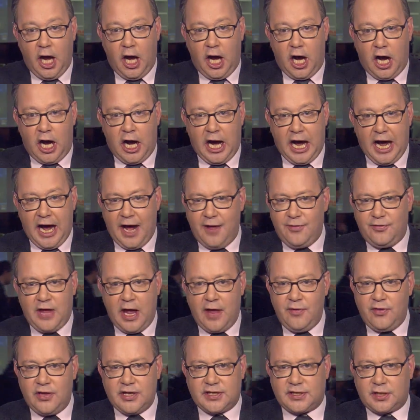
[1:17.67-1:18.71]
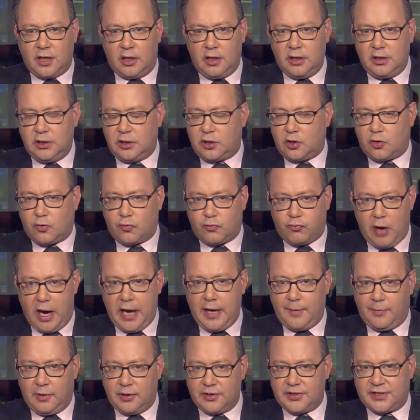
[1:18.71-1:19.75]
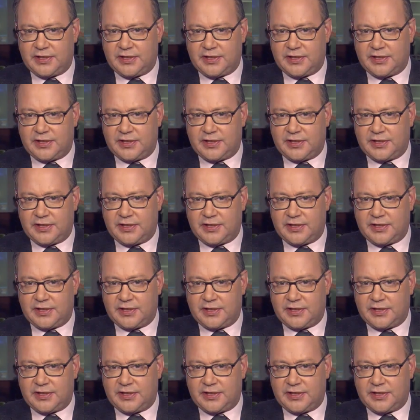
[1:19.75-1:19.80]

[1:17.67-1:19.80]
Uh, and then this incredible